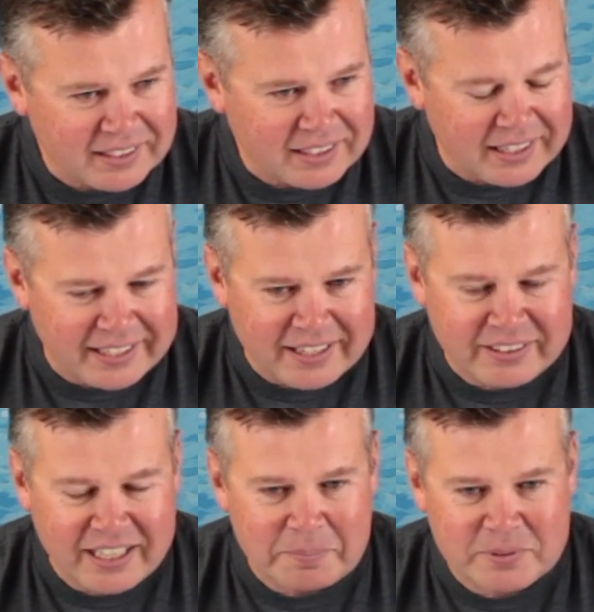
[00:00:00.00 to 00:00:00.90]
and nothing
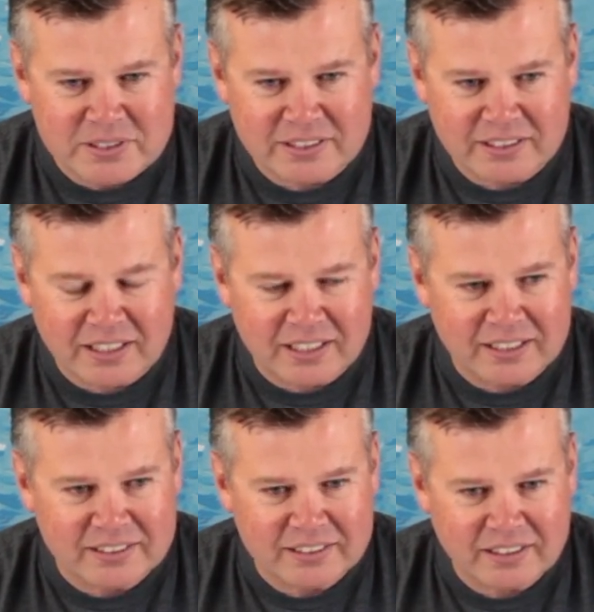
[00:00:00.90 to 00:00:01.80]
happens. And you're like,
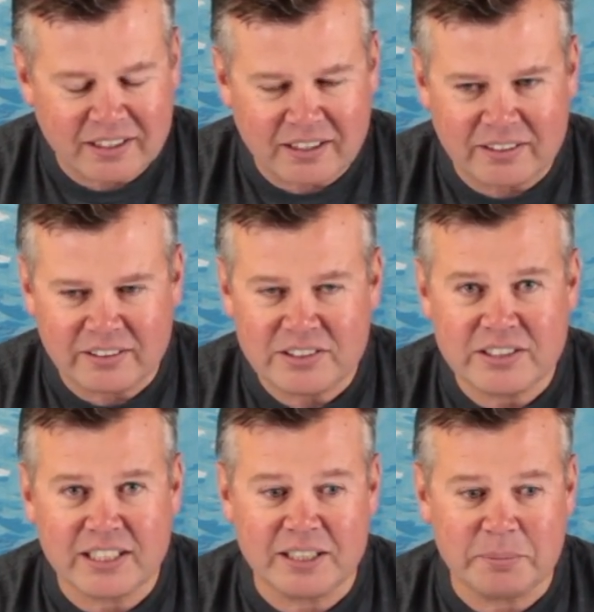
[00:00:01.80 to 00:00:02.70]
oh, are you
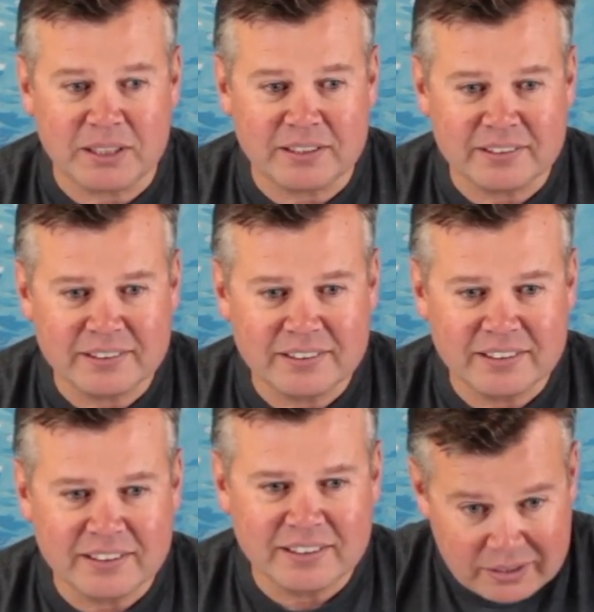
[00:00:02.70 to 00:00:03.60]
kidding me?
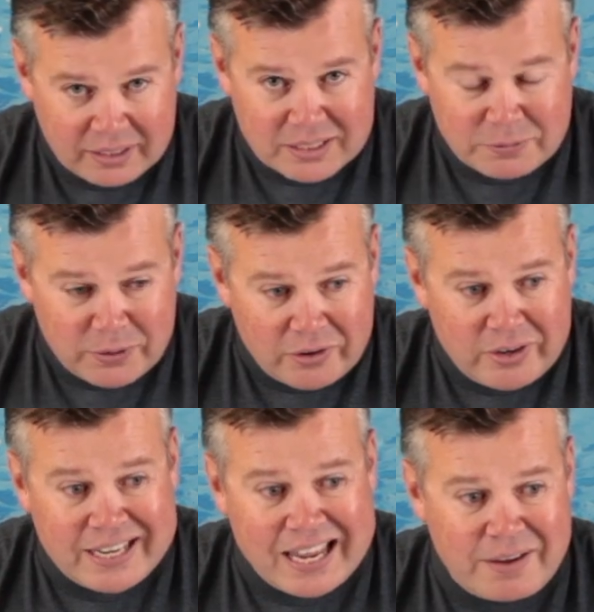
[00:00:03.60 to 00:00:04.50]
It's
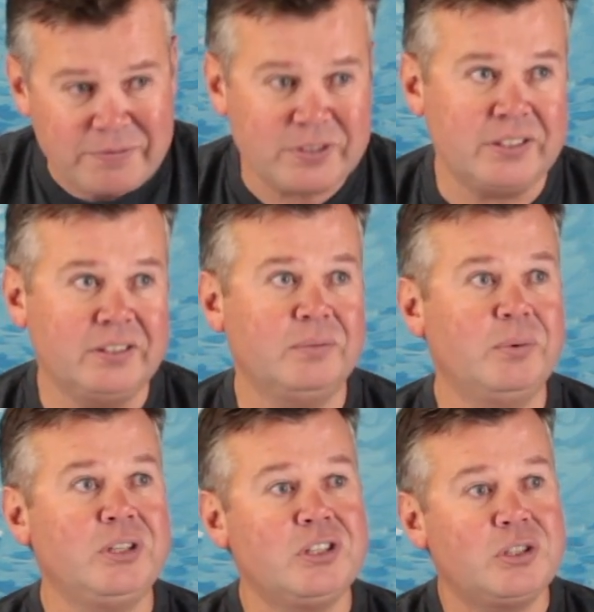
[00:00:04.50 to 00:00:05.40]
very evident
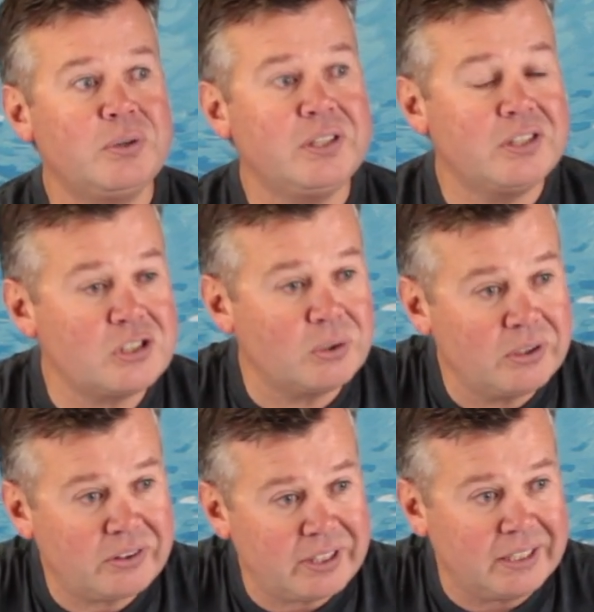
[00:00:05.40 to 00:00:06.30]
when you're doing this sort
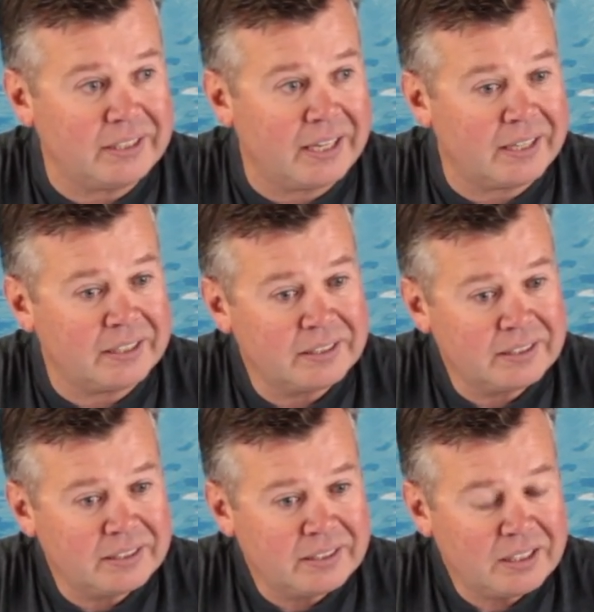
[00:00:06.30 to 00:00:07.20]
of thing that
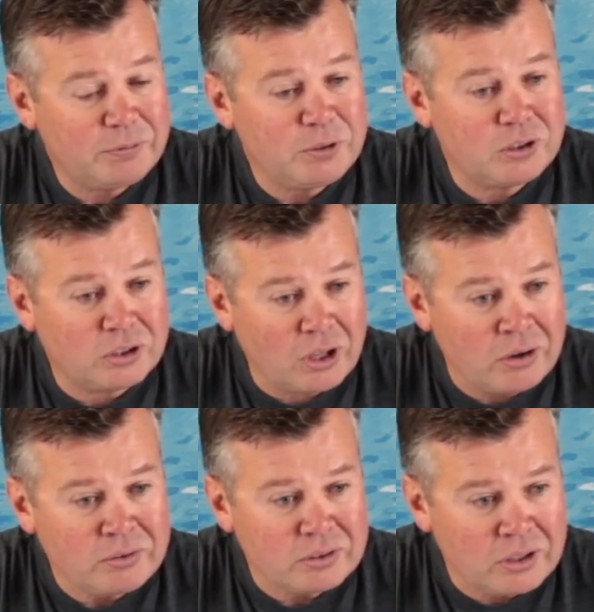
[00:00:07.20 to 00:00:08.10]
if you
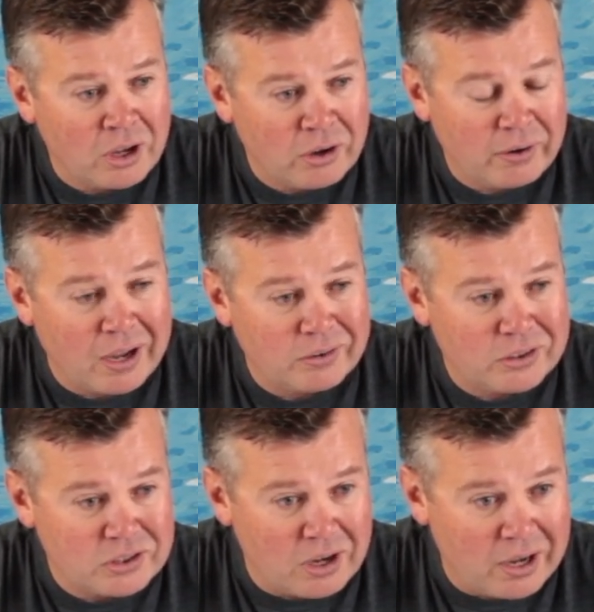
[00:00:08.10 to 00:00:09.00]
don't know how to
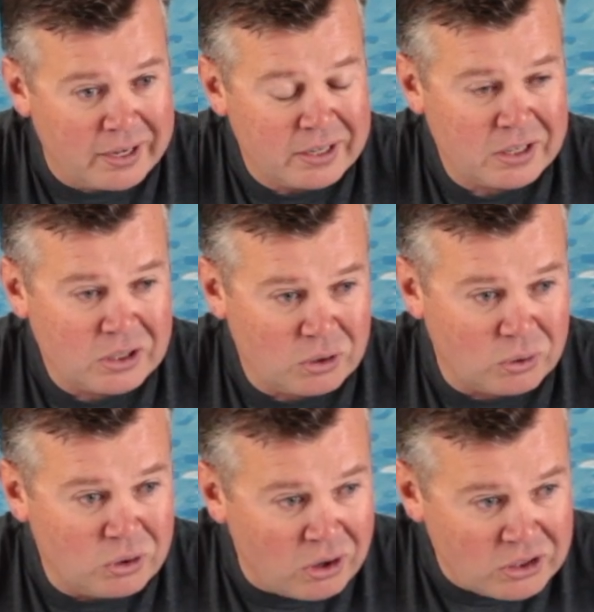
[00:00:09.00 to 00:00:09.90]
tie your
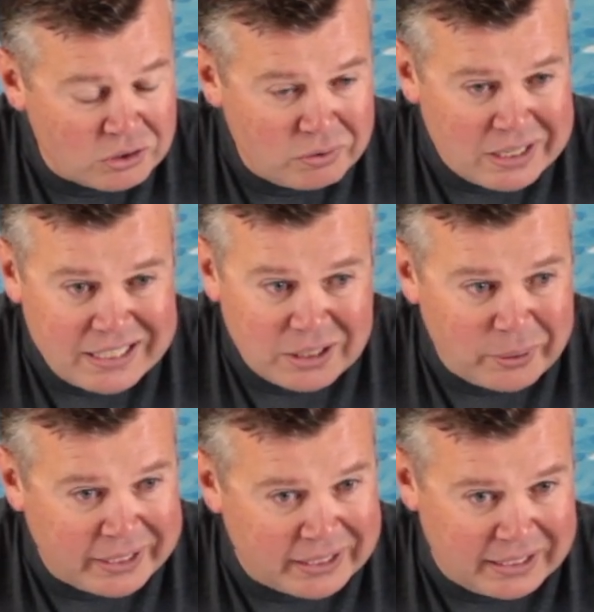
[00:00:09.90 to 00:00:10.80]
knots really
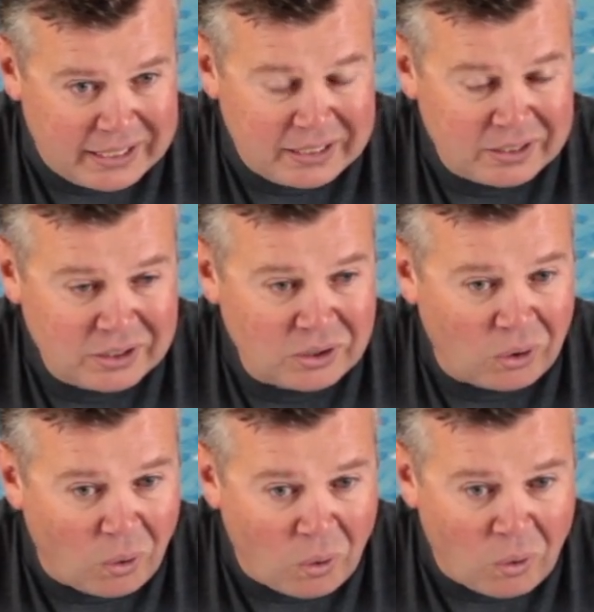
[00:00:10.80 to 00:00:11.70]
quickly,
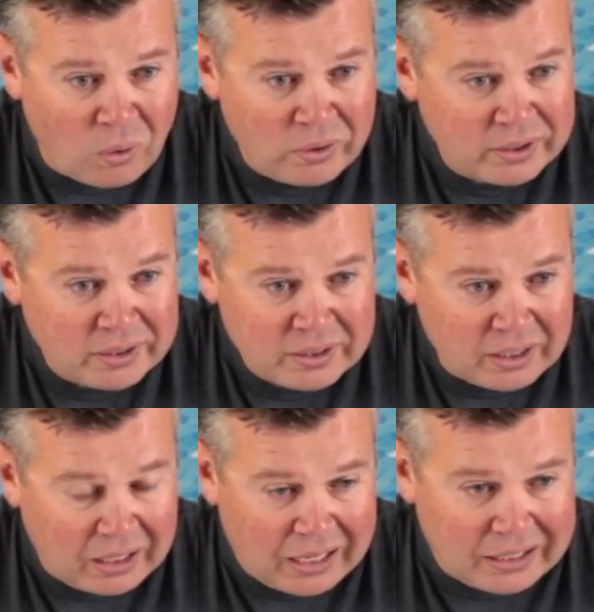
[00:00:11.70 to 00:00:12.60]
or
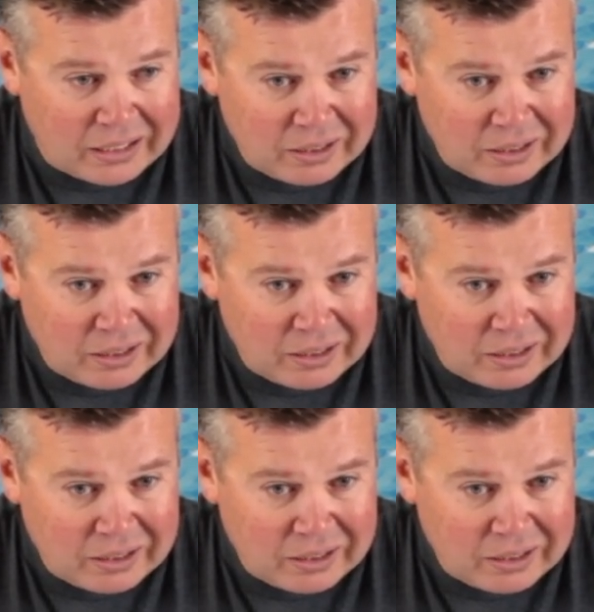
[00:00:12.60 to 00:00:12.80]
like